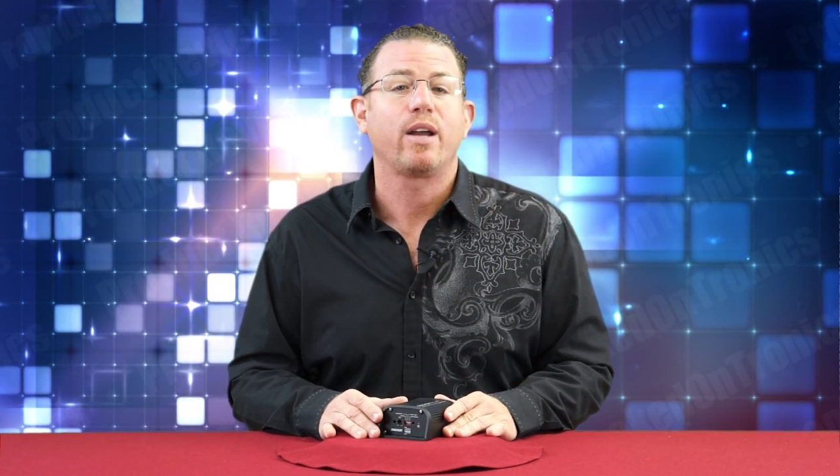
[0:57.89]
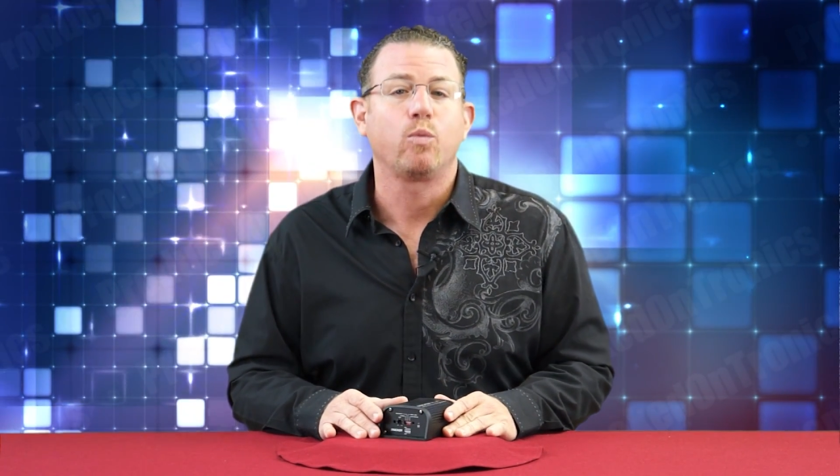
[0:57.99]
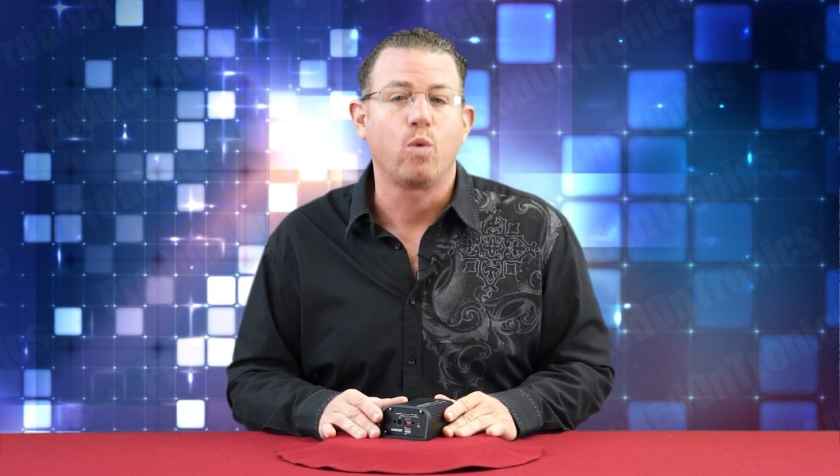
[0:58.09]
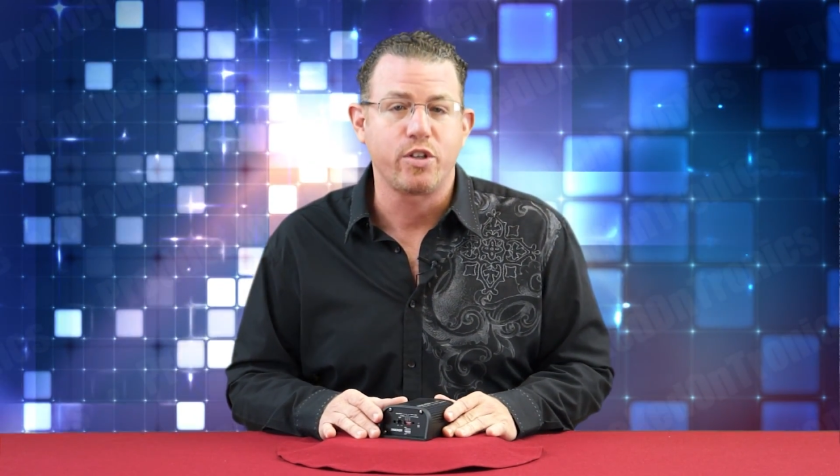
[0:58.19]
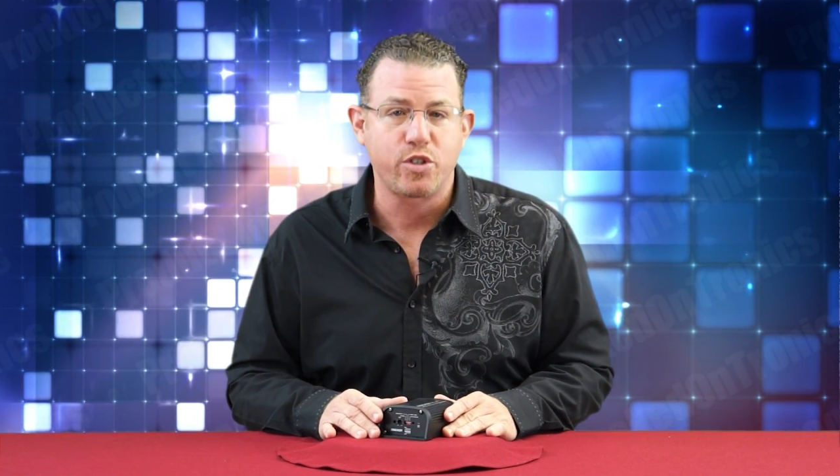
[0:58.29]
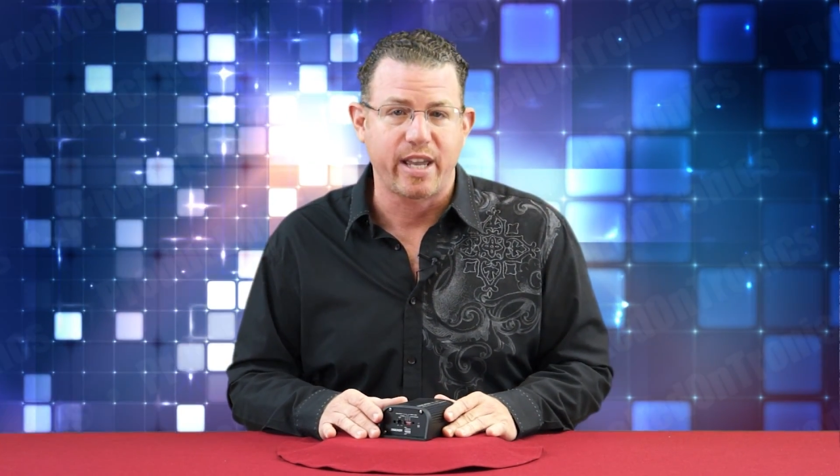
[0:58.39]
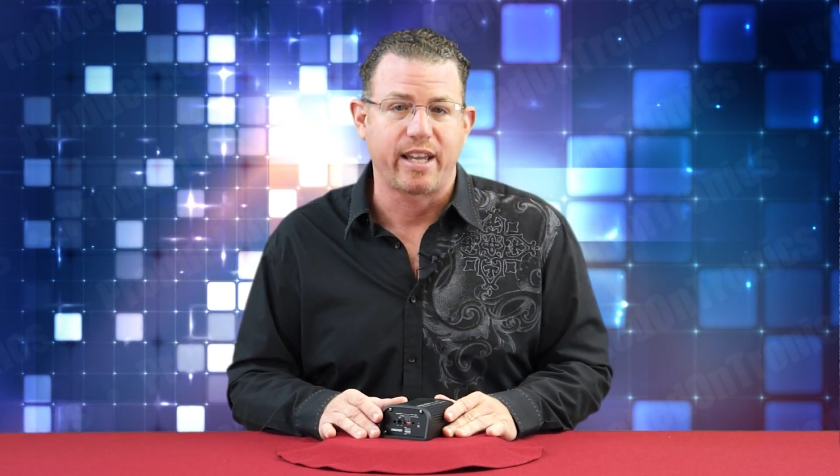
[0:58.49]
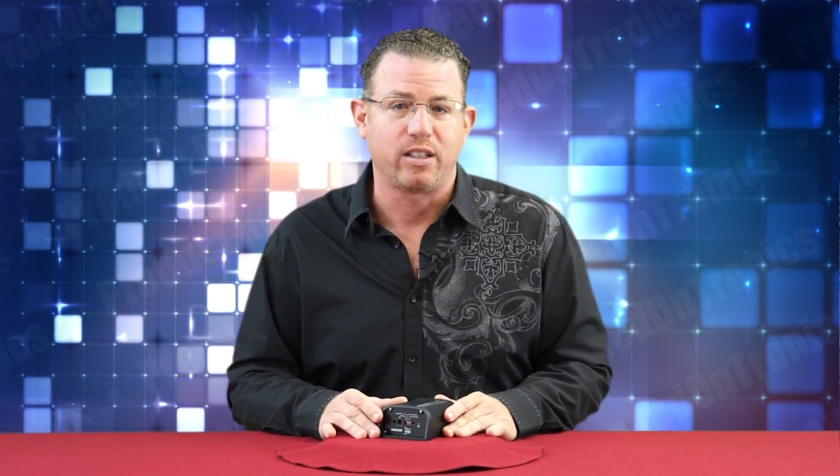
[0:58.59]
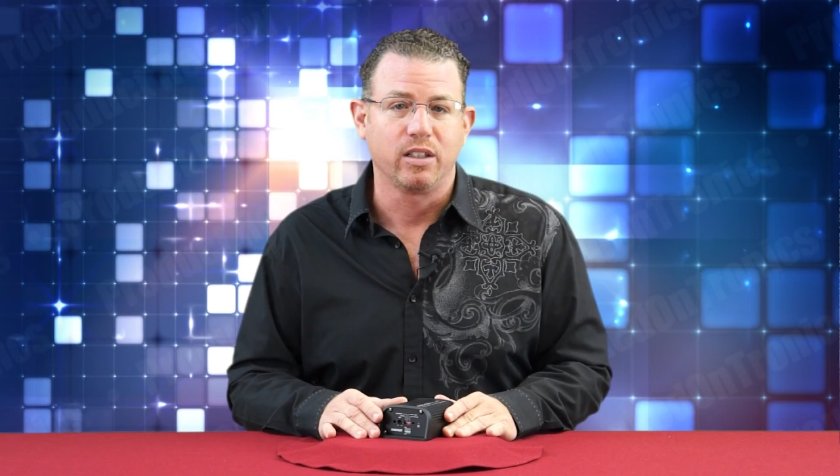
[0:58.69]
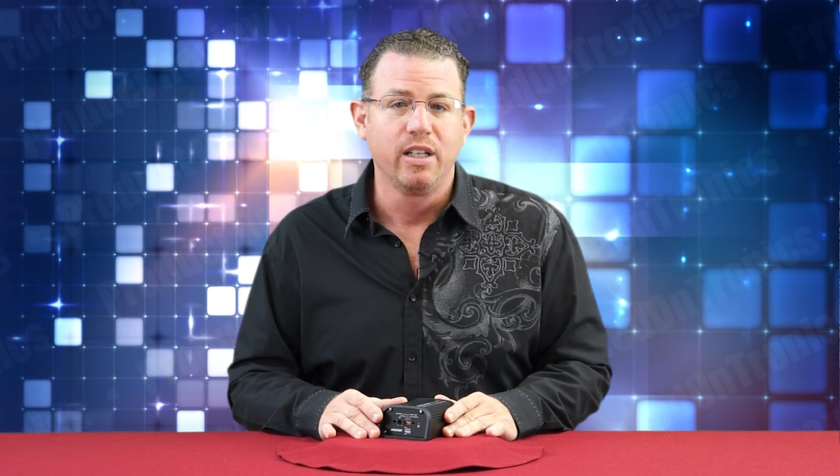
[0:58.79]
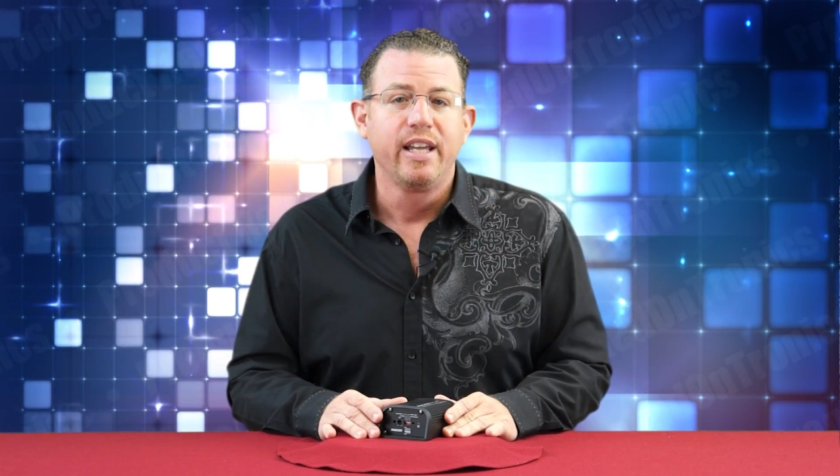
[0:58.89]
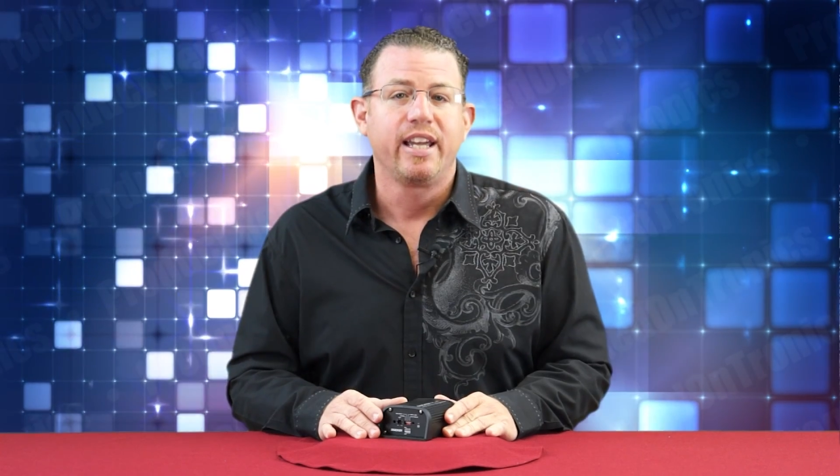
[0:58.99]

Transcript: at one channel